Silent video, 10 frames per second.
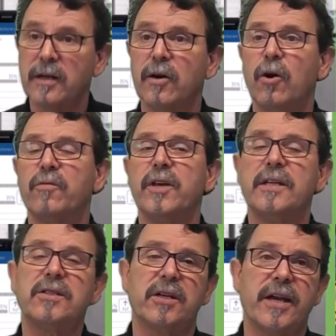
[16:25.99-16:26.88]
of the
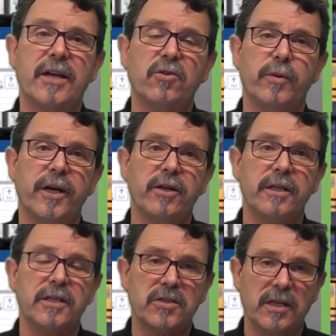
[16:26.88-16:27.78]
entire actuator
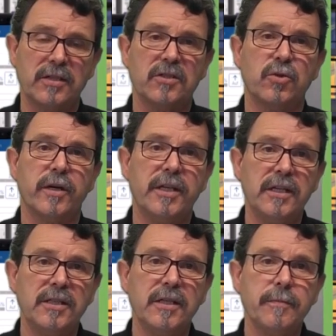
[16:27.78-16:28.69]
is sent to a
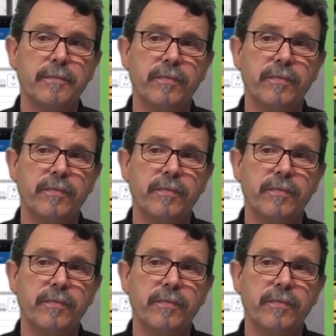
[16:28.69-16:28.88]
heating